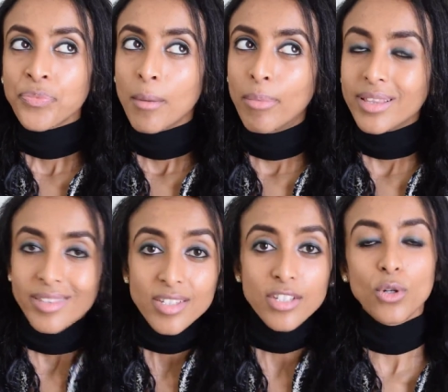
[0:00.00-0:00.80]
But
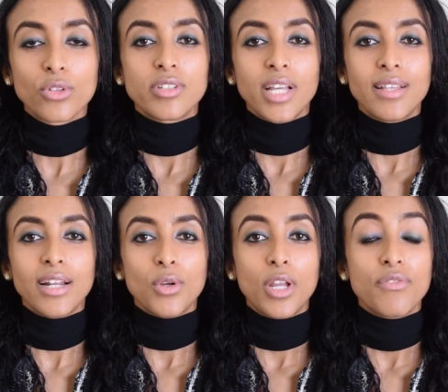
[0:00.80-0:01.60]
this is not to say
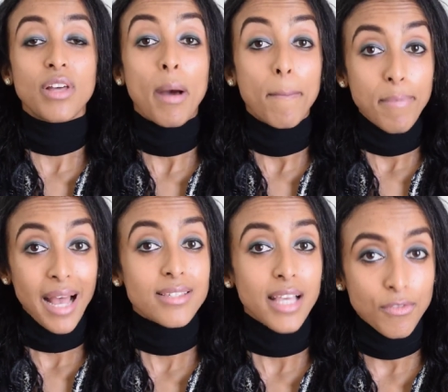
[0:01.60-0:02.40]
that you give them a
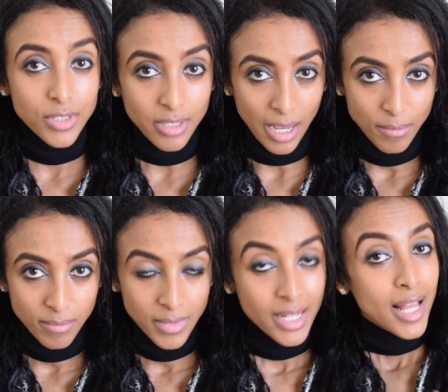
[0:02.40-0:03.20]
pass every time.
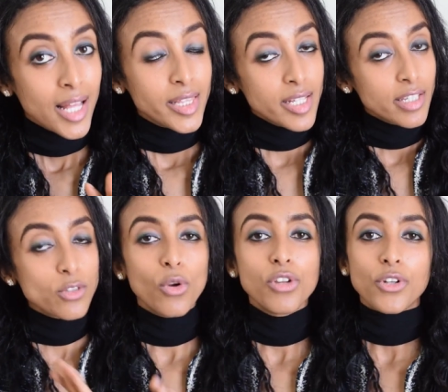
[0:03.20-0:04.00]
This is
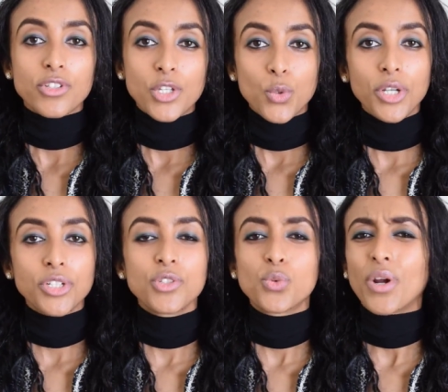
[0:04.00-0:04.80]
only for
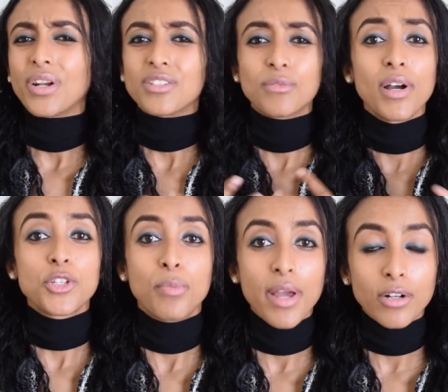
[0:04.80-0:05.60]
situations where it's
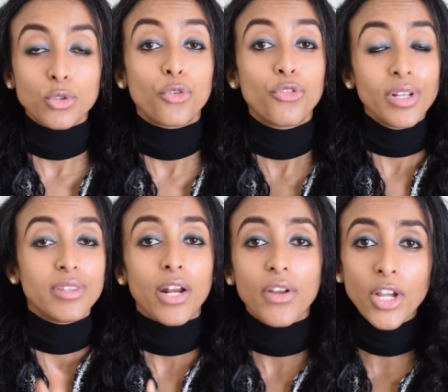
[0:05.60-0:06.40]
much better to feed
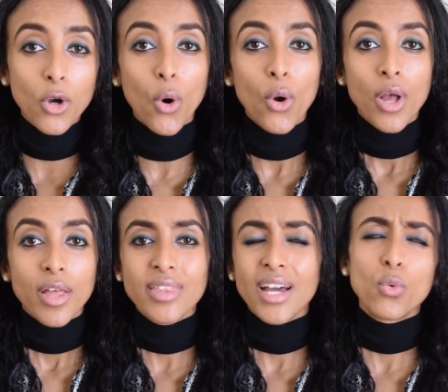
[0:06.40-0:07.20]
their ego
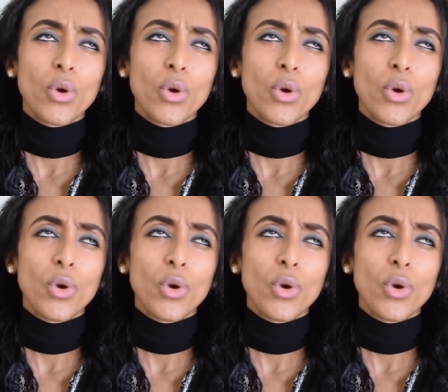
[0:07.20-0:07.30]
than